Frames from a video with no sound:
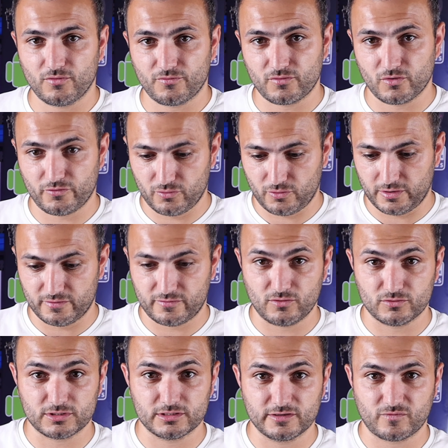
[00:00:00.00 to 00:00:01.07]
of course you can see
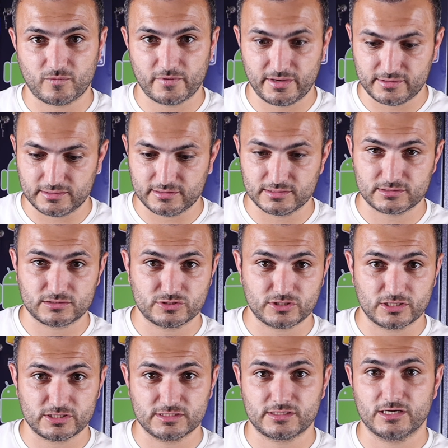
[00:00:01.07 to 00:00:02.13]
on the display that the
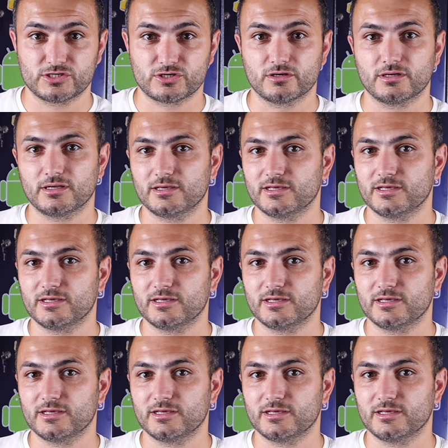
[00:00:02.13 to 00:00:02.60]
charging station